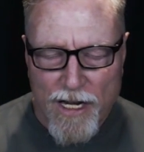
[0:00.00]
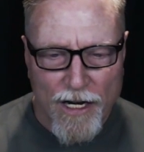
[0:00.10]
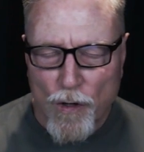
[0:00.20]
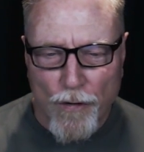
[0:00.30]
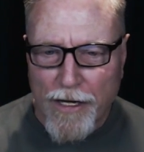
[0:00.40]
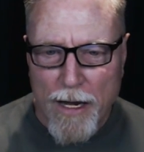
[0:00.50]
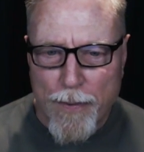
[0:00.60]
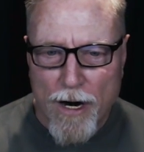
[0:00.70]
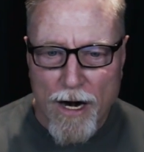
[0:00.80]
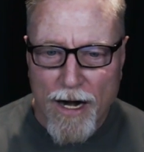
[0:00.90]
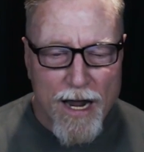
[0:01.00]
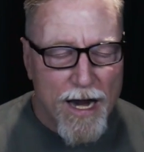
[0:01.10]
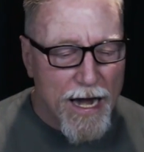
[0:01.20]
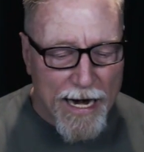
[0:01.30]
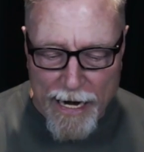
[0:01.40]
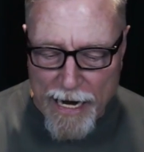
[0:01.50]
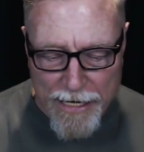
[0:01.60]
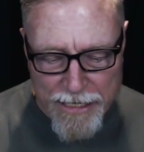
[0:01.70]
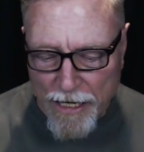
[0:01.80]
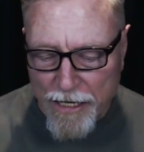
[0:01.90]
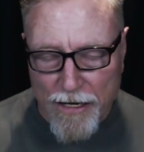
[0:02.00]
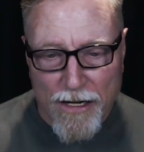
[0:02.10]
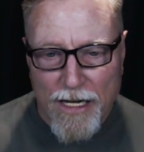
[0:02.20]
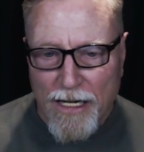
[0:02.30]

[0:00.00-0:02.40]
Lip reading: in Golden Gate Park. And I got to tell you,